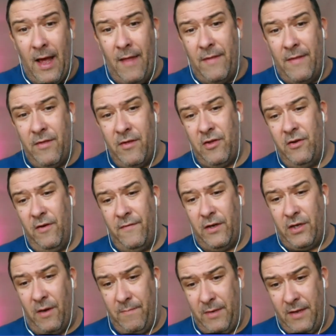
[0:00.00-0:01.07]
And then there's another
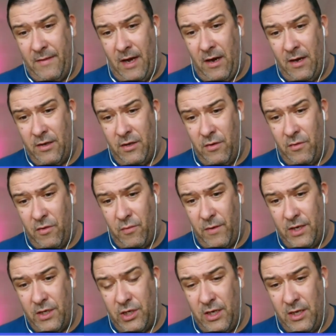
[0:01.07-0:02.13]
company that I use,
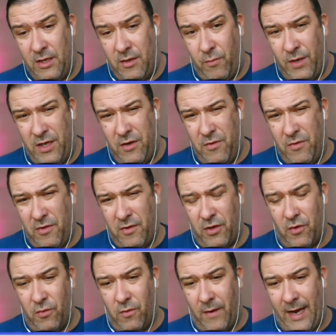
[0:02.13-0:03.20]
which is, we use
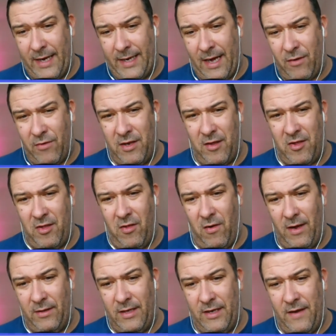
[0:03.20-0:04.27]
Google Hangouts in a
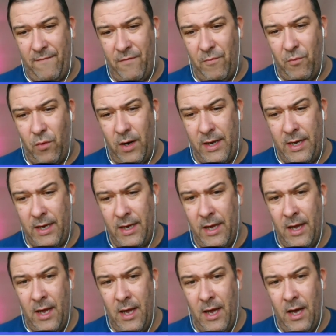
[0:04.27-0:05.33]
slightly different way,
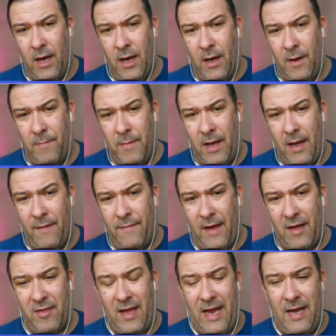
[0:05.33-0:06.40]
and
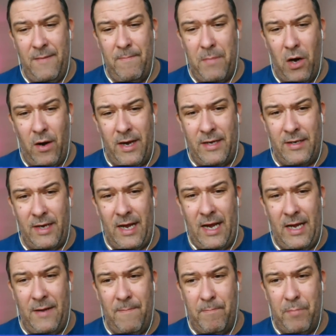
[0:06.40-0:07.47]
that's In Mind,
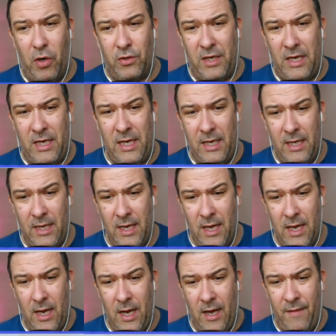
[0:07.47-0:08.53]
In Body.
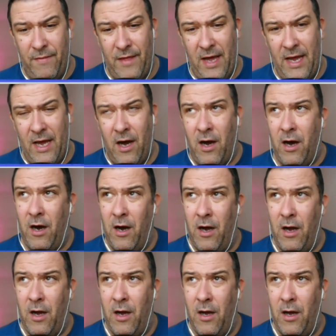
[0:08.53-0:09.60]
And they
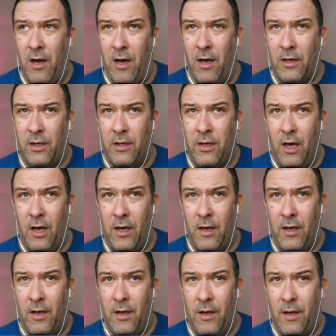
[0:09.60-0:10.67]
are
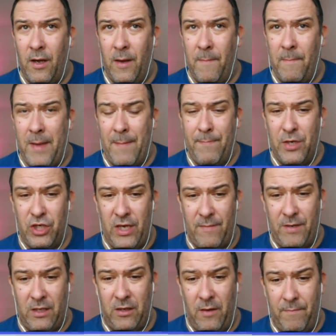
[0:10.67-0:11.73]
a
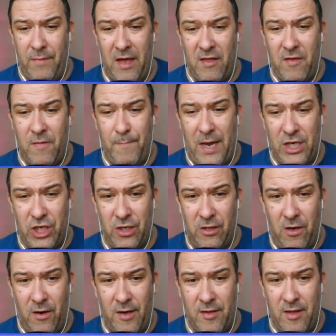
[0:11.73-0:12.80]
membership club that
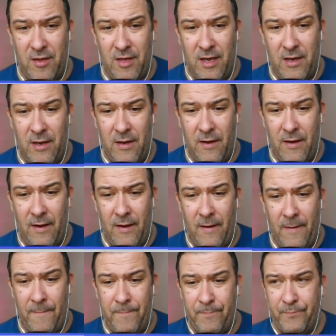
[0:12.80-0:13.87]
specializes in
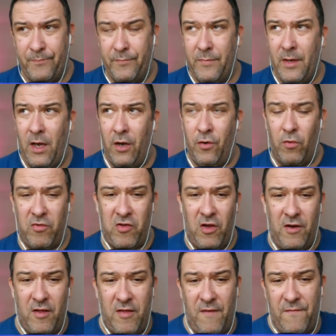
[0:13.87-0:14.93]
an
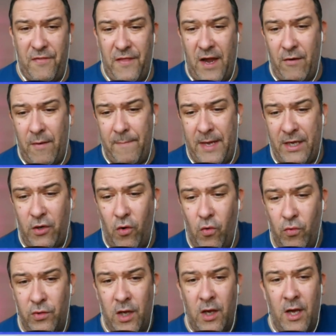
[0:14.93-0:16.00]
alternative therapy
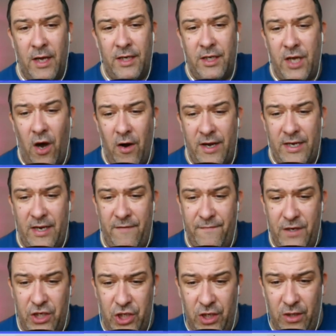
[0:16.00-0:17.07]
called guided
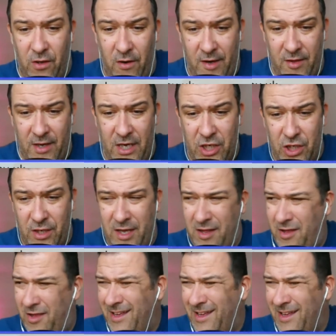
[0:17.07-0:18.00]
visualization.